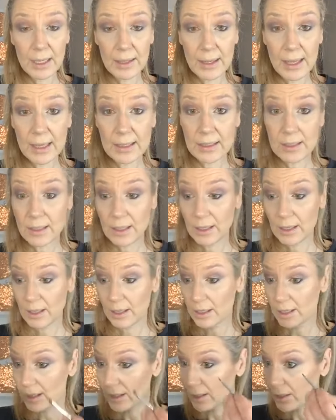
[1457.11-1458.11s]
that's
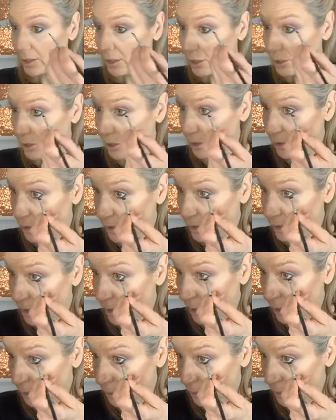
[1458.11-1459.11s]
a good
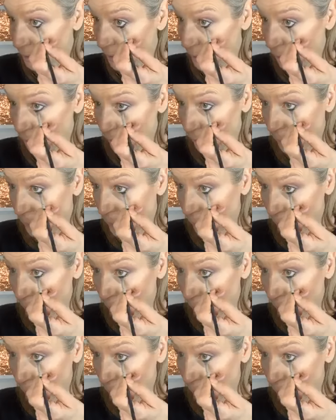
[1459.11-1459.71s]
color there.